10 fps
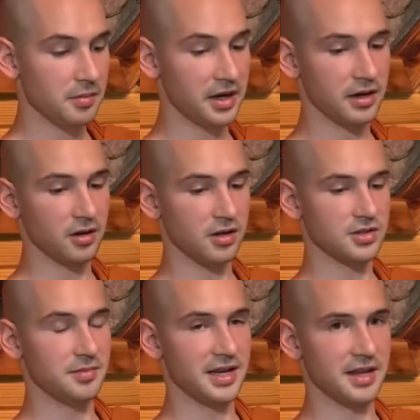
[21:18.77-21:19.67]
But it'll
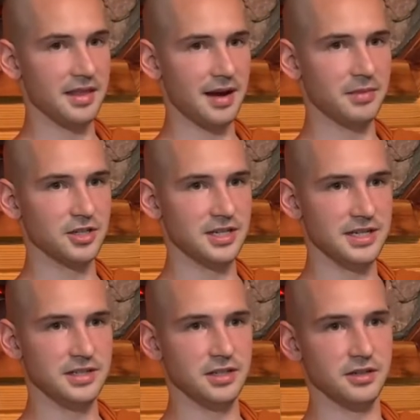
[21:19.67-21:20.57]
also make it that much
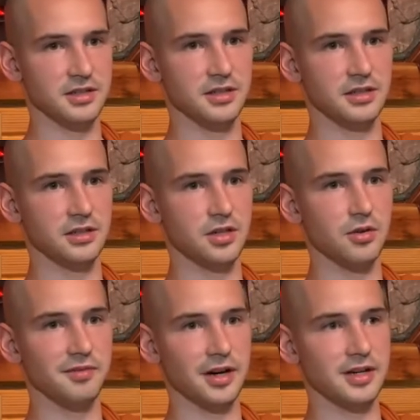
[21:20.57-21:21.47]
easier to
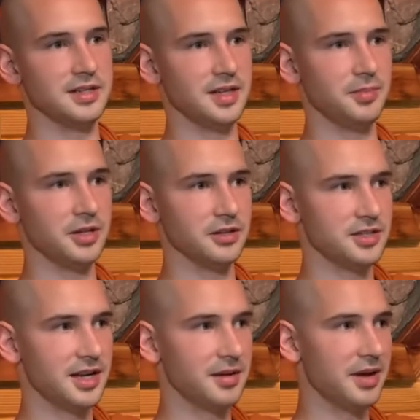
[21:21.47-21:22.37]
go very deep in your
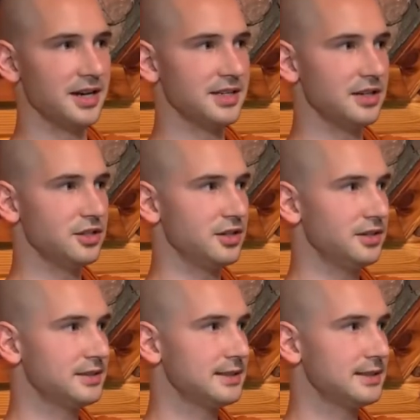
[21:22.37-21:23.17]
sitting meditation.